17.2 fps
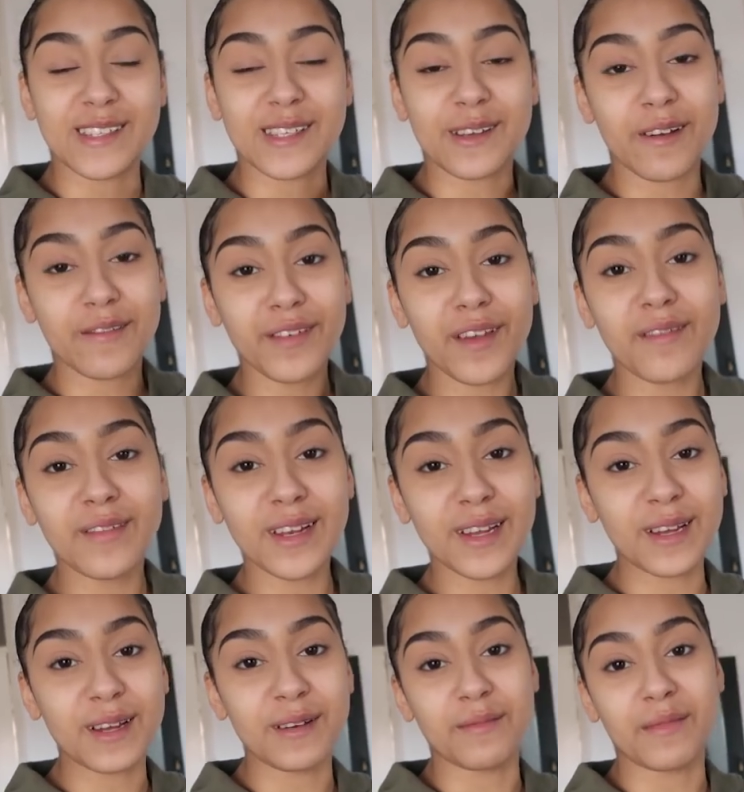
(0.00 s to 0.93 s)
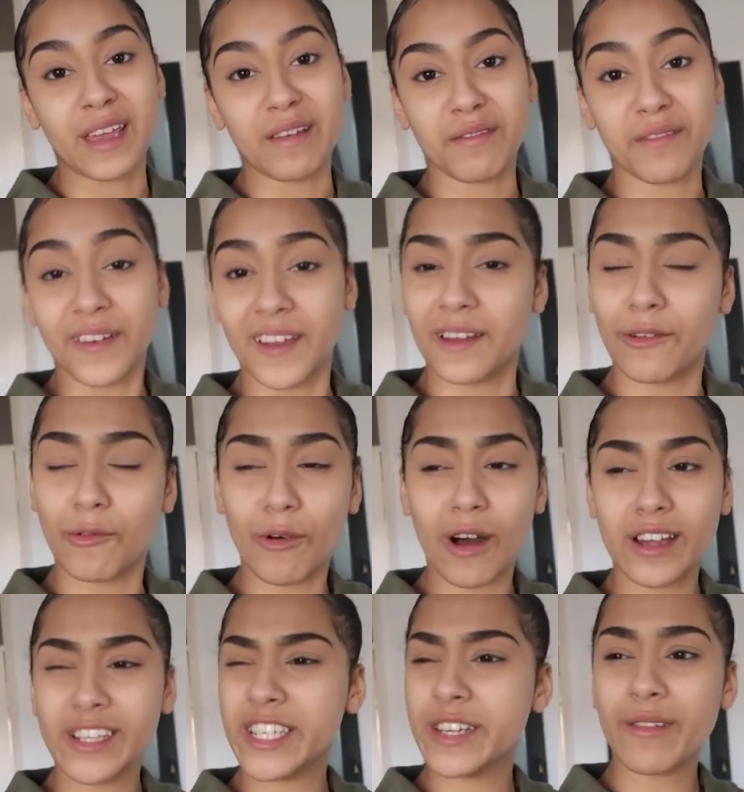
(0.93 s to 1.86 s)
So if you ever look at me and think,
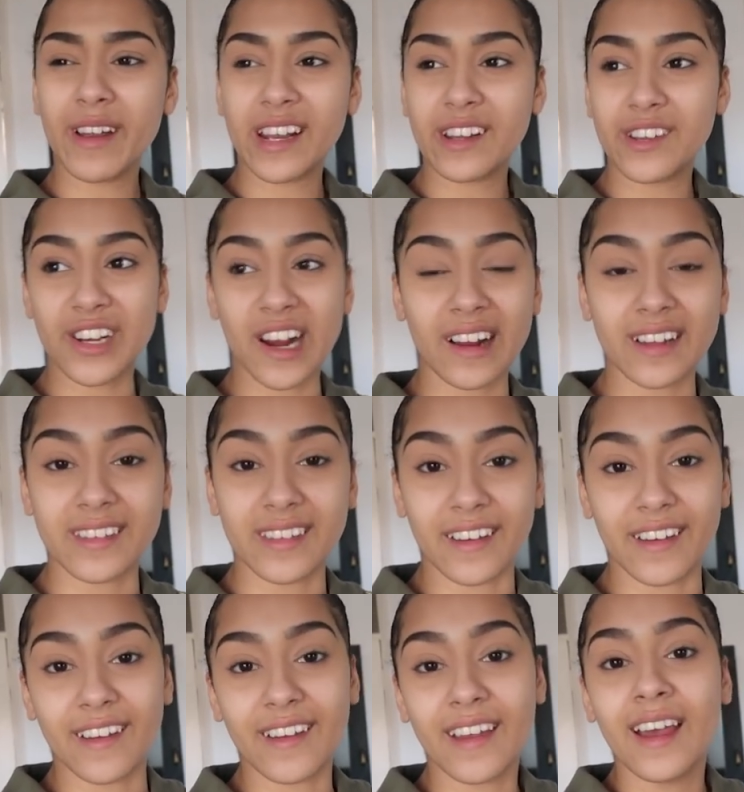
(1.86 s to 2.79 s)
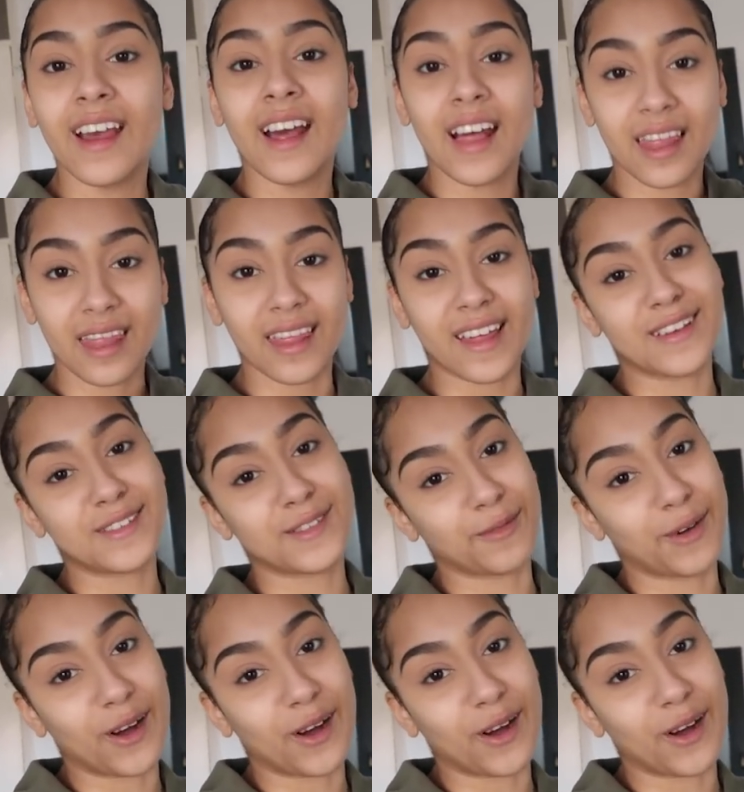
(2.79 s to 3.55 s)
why is she wearing a tracksuit? that's